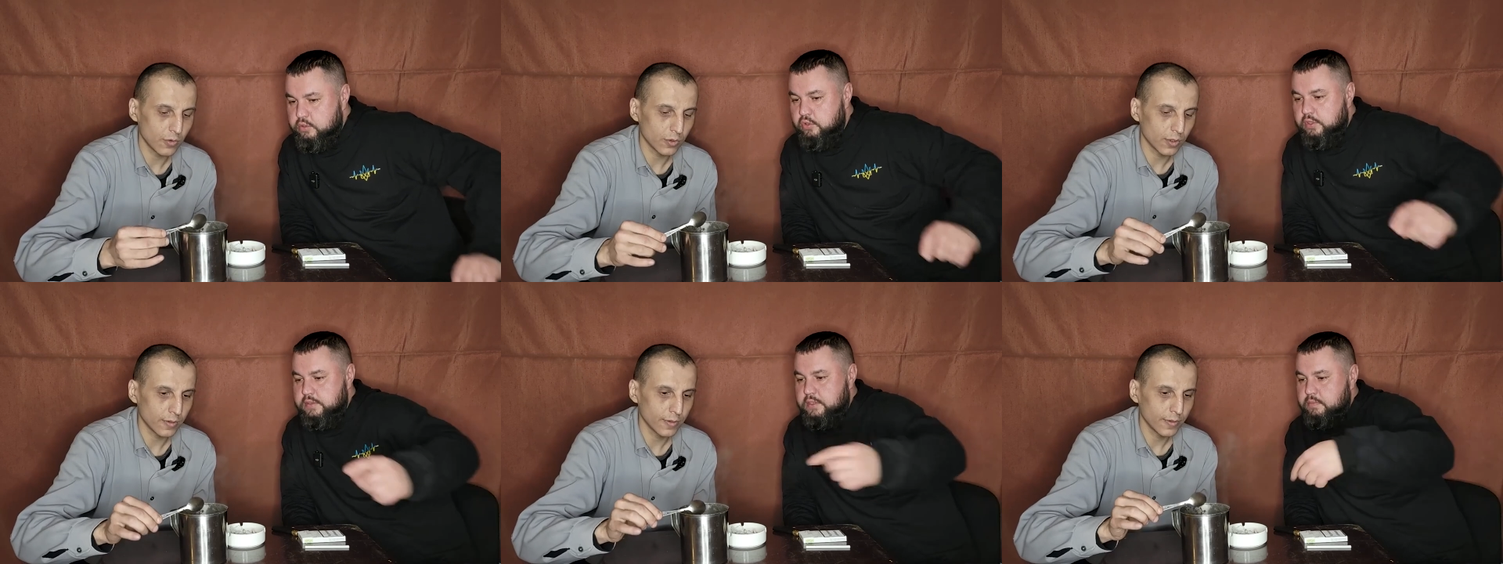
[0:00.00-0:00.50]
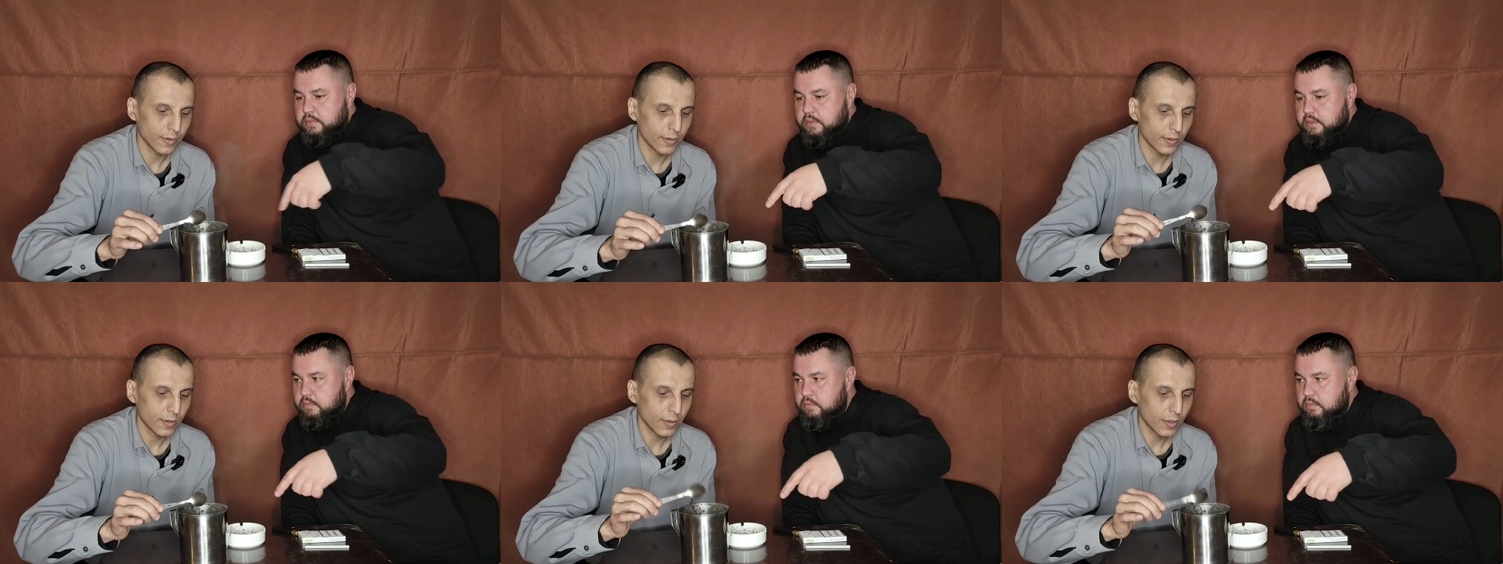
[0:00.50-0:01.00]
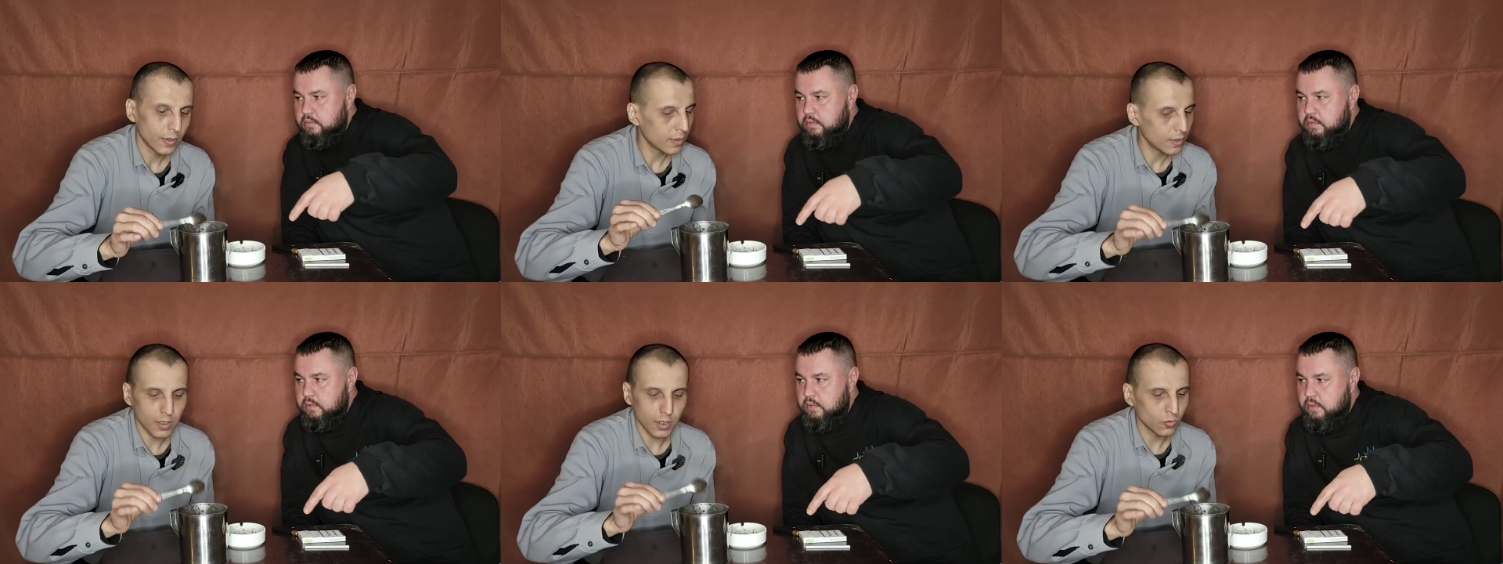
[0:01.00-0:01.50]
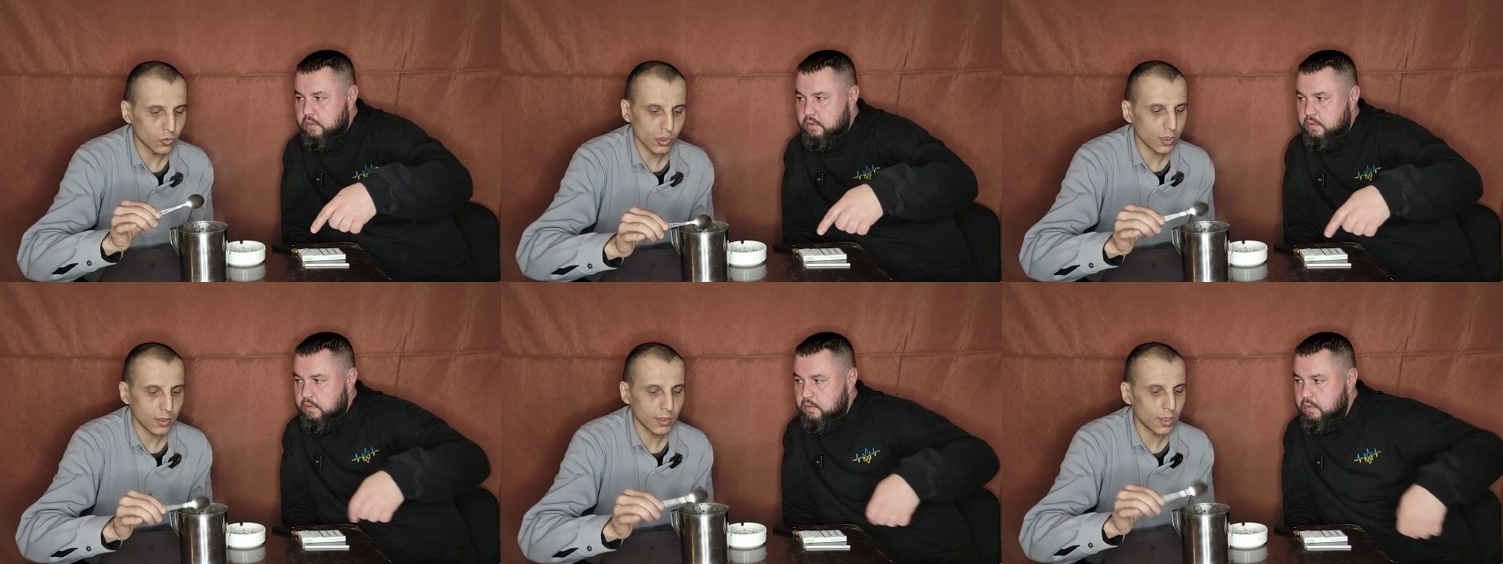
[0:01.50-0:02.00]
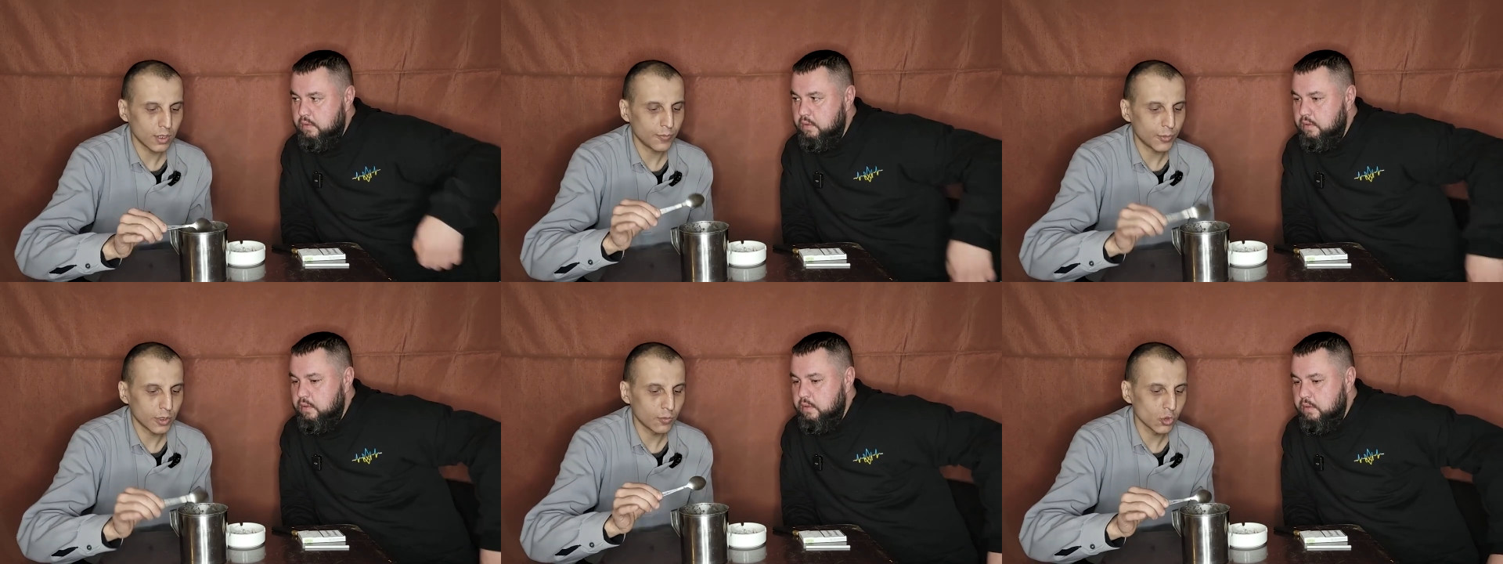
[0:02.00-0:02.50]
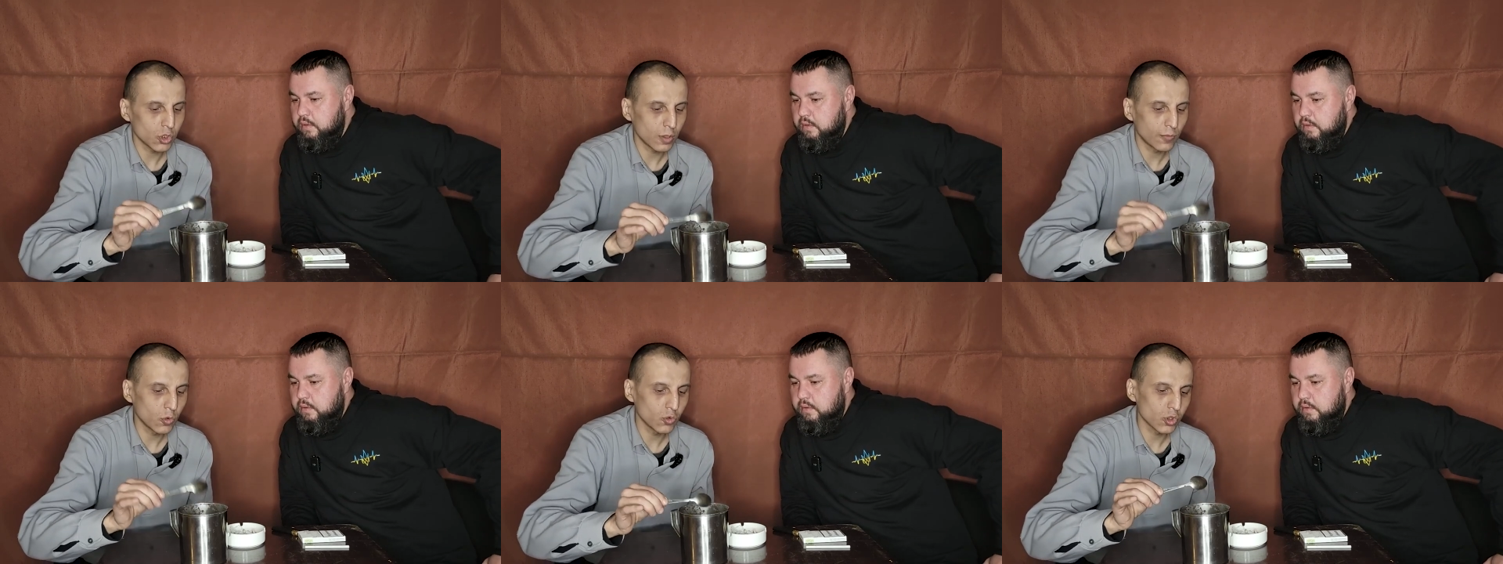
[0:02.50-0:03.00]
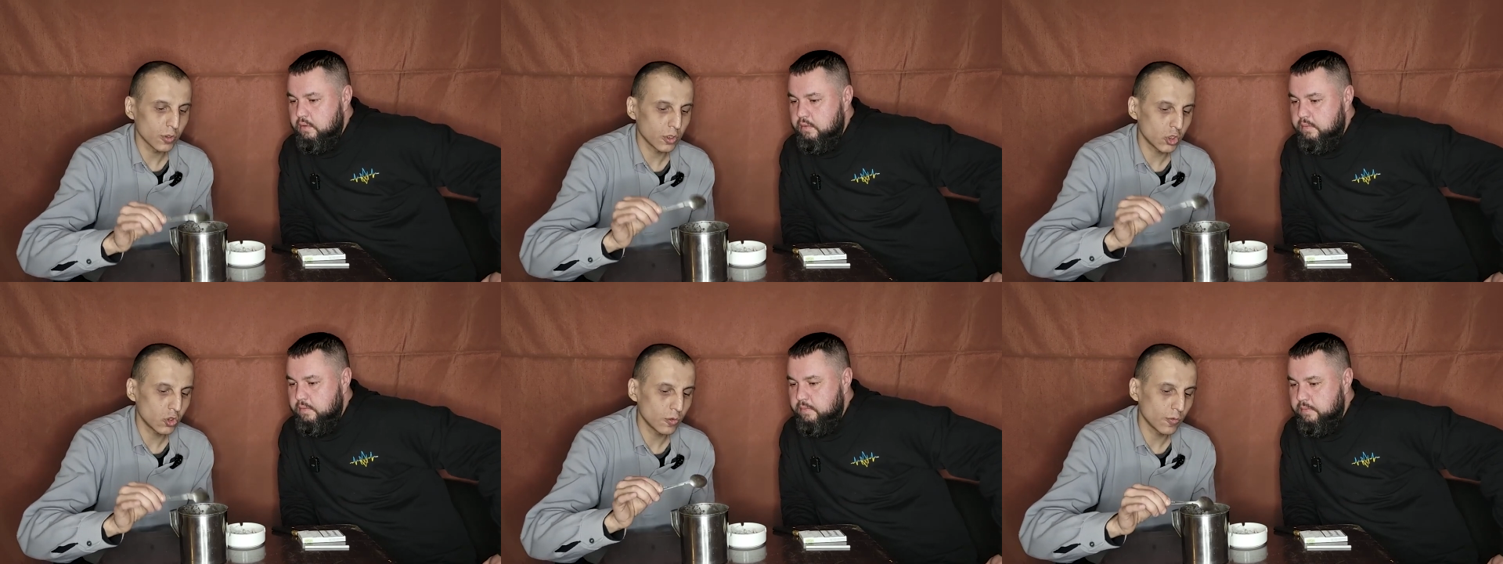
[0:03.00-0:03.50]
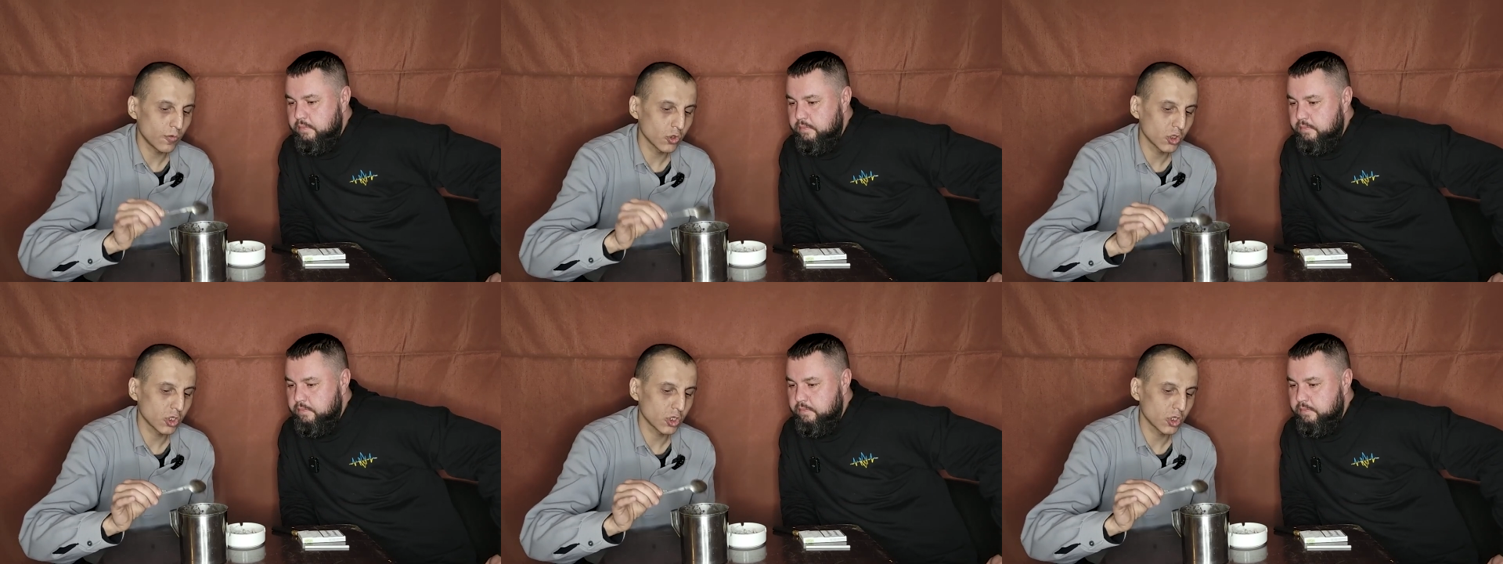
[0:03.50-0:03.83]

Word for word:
Speaker 1: Are we going to boil it? No, because we'll start